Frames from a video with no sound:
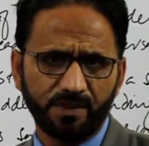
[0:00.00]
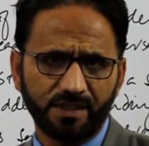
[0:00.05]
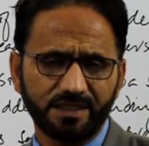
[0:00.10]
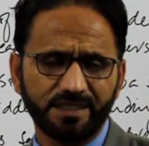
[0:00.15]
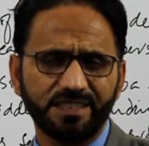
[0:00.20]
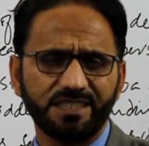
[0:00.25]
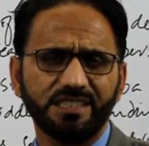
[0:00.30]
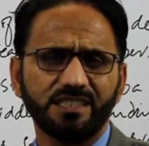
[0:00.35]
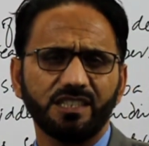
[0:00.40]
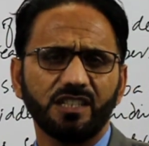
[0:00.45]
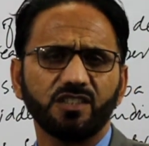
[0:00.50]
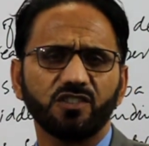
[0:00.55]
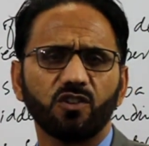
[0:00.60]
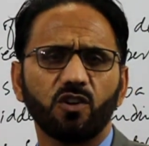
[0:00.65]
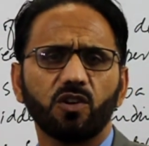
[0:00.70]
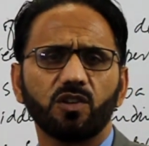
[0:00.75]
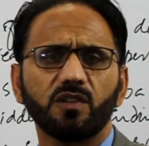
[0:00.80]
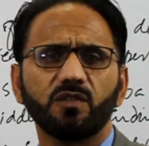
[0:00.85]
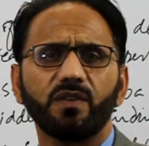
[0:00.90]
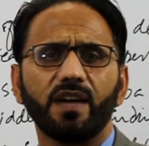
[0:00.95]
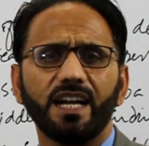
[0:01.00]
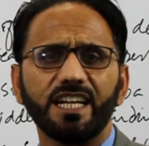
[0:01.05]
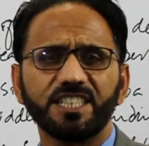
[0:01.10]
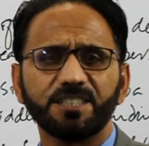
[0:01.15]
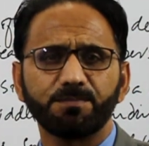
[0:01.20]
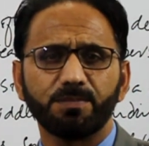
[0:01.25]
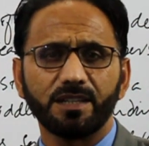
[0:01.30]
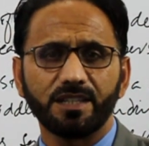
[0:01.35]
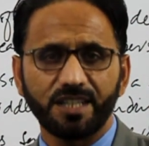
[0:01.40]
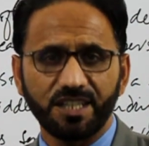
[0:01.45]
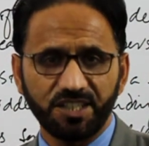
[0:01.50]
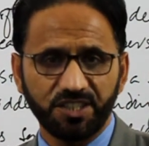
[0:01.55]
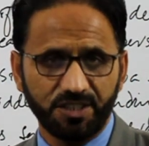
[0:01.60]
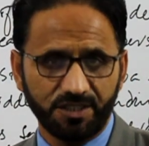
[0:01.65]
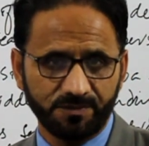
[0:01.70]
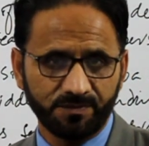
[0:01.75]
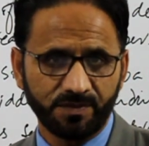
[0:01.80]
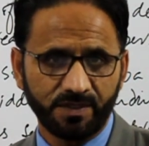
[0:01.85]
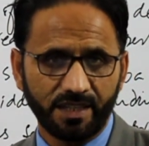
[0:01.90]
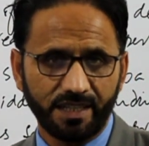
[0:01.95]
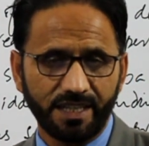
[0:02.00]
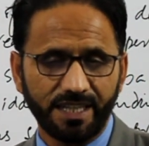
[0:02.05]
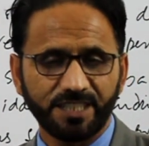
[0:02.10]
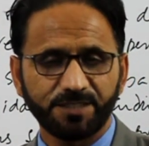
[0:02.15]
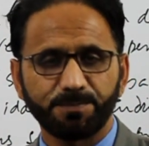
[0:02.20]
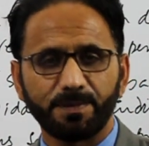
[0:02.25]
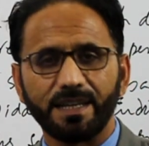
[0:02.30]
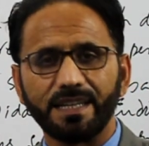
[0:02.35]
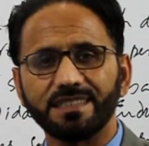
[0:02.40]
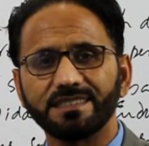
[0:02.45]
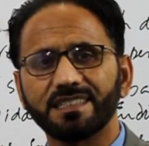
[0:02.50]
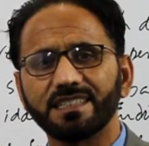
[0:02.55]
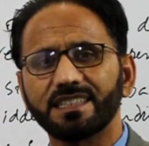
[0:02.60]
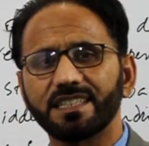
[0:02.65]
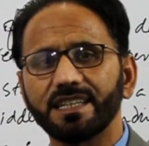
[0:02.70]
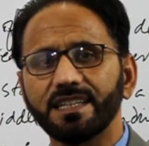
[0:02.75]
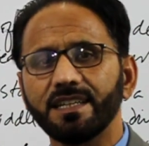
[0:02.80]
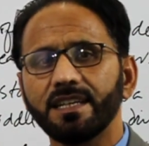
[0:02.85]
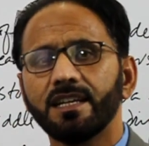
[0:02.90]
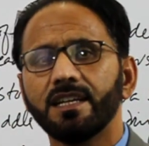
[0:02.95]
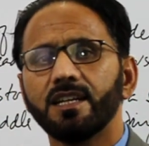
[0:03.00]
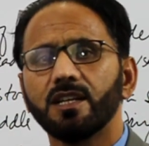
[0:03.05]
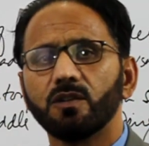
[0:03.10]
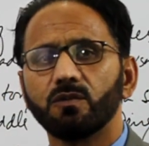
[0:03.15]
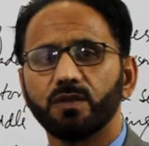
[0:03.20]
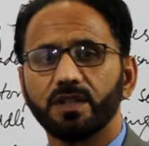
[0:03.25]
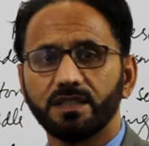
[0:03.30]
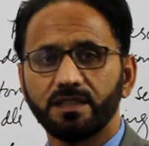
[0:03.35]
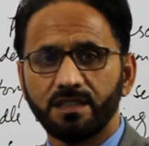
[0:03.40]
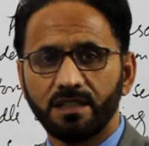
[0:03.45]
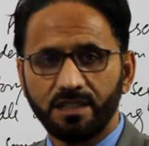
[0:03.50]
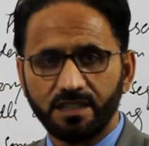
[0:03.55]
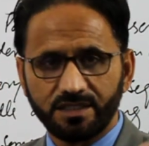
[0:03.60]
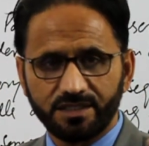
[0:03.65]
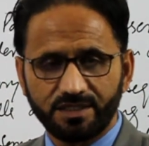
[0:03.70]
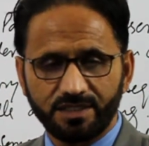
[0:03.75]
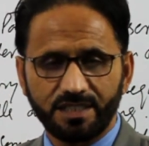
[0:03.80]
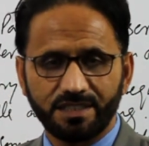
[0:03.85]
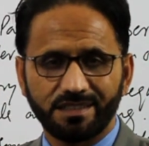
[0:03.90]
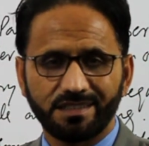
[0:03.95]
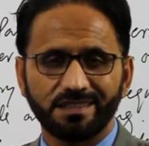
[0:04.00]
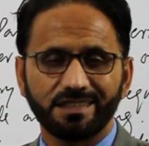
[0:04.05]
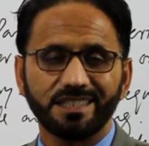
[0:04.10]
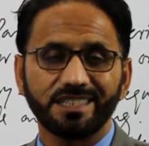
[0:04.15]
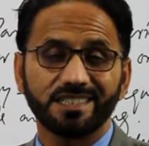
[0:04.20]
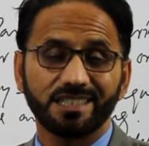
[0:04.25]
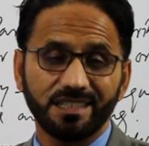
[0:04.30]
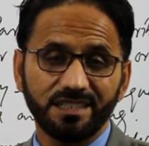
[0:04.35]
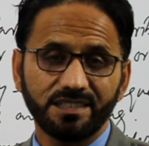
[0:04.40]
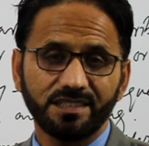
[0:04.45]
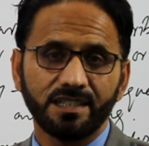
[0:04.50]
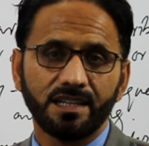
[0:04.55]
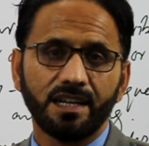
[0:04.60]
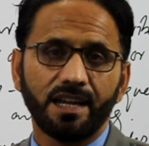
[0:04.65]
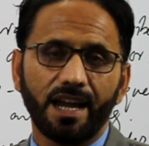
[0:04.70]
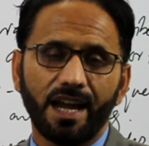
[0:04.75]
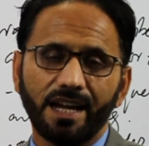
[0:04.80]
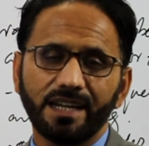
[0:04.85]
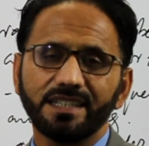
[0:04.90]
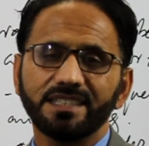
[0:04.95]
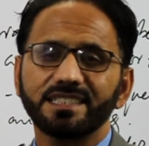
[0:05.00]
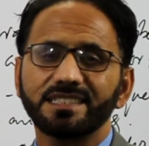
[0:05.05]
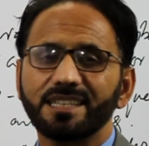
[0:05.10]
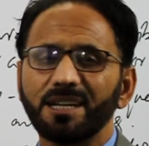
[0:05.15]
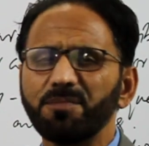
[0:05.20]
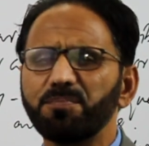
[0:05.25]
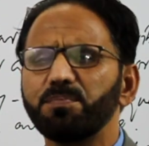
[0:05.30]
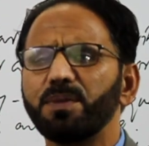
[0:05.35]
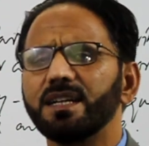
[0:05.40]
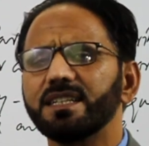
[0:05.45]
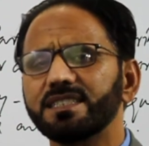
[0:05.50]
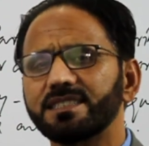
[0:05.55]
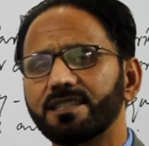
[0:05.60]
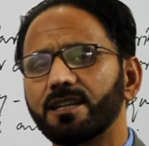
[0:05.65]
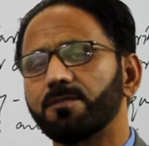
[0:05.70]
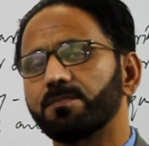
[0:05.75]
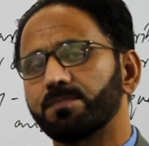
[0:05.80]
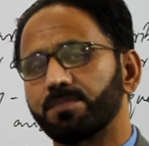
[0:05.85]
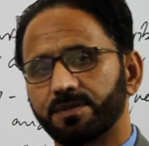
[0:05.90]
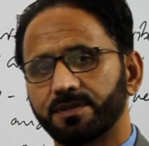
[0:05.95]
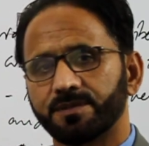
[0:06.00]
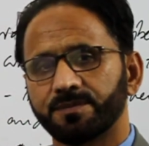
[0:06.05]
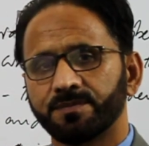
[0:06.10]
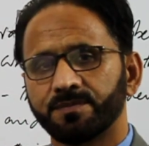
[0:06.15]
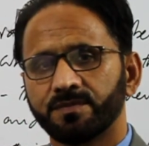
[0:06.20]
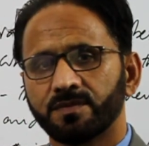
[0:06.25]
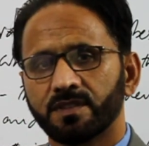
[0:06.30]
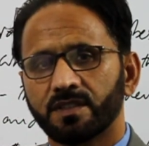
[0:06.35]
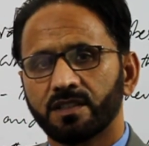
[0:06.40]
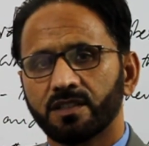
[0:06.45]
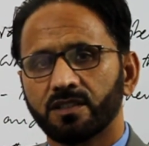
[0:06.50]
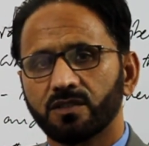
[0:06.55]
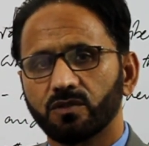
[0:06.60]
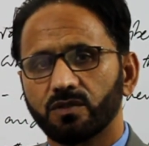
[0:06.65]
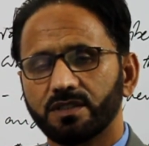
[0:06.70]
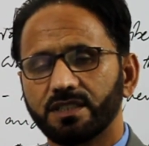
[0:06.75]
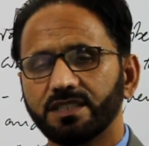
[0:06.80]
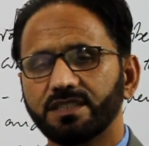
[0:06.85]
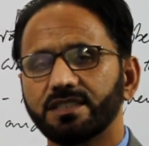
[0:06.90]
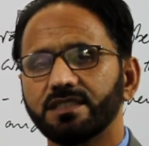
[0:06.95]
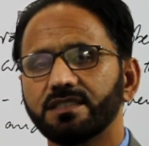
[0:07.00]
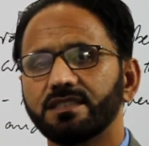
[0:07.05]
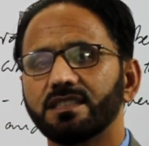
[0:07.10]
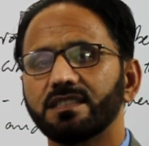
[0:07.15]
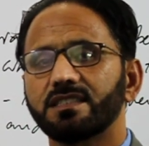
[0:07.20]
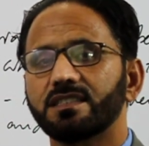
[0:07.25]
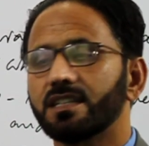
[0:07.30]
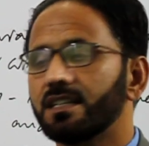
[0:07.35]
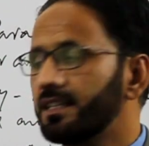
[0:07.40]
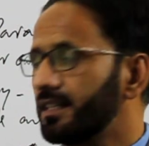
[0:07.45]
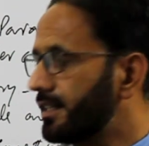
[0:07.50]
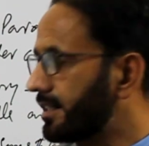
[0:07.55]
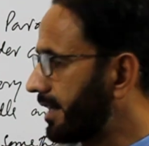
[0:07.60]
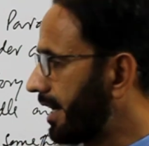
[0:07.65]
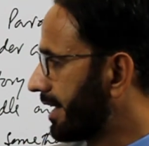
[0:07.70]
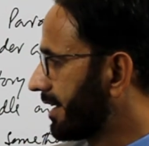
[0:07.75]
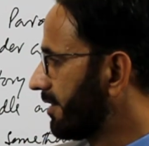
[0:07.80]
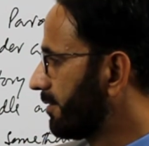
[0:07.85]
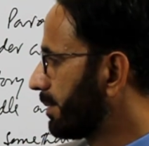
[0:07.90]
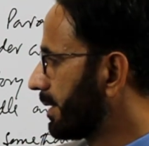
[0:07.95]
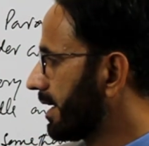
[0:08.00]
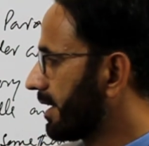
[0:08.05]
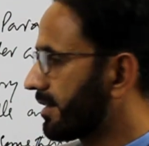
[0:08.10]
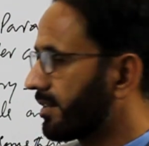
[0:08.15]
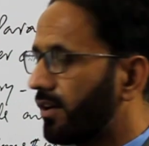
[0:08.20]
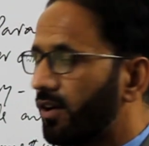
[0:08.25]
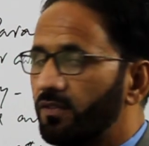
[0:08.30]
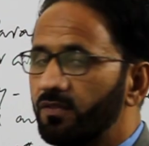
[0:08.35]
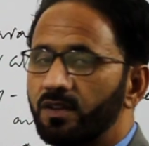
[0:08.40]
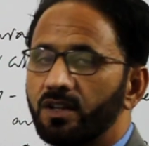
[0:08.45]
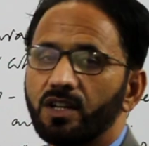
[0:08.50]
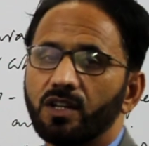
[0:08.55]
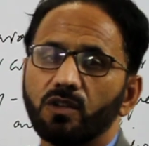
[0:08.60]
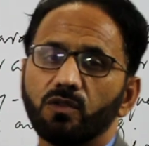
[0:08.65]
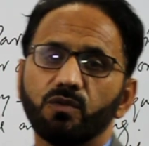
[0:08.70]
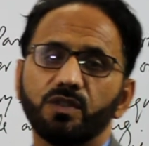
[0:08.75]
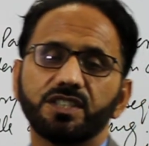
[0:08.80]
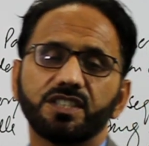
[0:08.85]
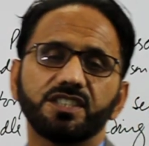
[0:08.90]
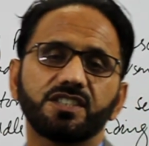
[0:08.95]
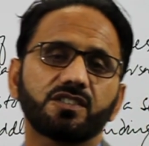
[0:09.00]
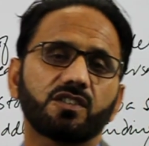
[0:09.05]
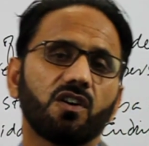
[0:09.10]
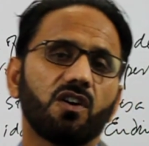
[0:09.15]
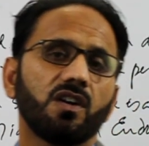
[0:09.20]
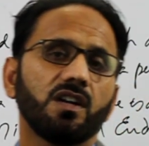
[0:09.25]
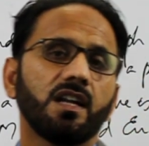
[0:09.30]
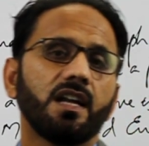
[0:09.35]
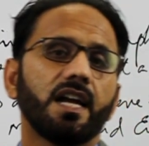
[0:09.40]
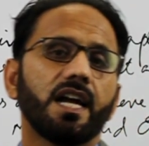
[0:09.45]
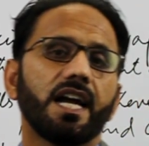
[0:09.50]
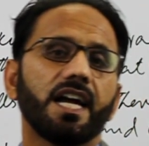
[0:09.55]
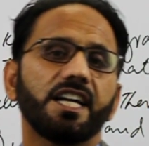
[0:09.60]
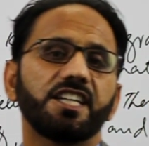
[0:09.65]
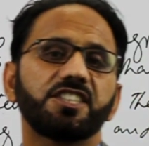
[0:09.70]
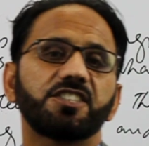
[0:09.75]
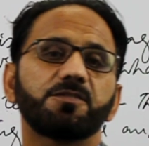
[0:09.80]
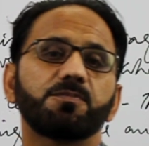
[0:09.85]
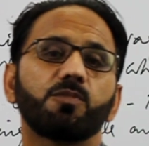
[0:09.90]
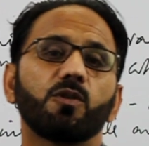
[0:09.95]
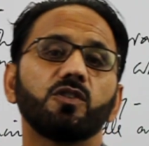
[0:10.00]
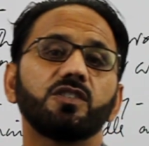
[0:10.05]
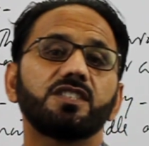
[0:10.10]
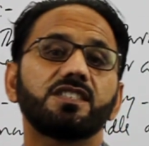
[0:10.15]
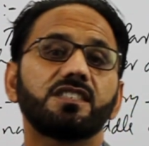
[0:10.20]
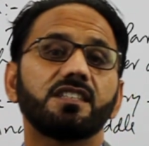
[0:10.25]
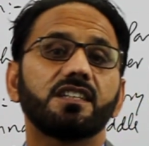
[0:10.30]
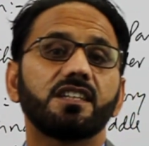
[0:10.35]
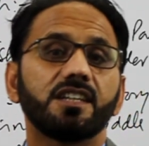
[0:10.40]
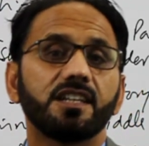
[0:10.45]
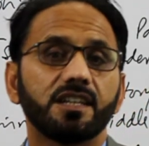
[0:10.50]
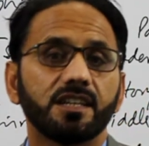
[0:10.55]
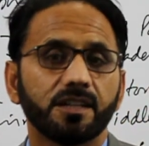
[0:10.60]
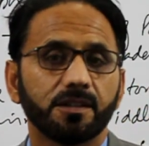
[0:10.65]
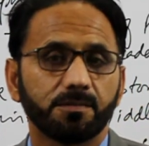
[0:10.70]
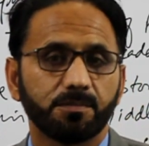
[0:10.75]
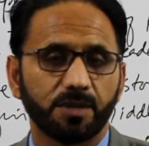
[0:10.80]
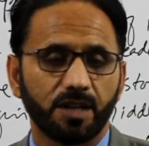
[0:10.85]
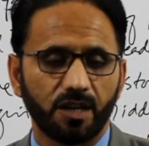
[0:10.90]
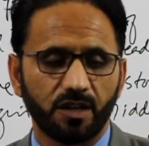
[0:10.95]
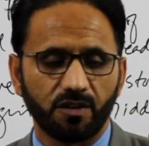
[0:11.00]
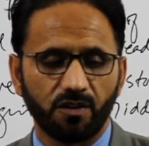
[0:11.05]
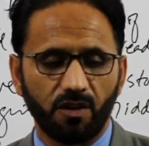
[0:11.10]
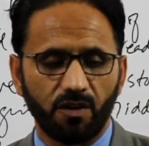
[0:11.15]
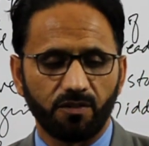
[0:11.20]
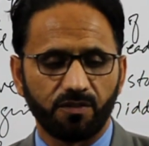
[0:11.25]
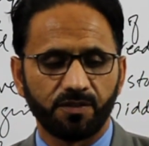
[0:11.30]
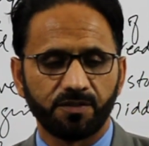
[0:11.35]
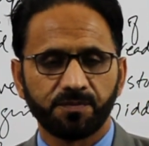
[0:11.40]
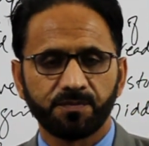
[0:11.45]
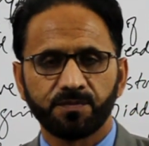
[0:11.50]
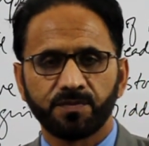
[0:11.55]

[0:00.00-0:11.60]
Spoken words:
This is a sort of explanation. Explain the thing with sector research and step by step. This is the third kind of paragraph, which is called expository paragraph.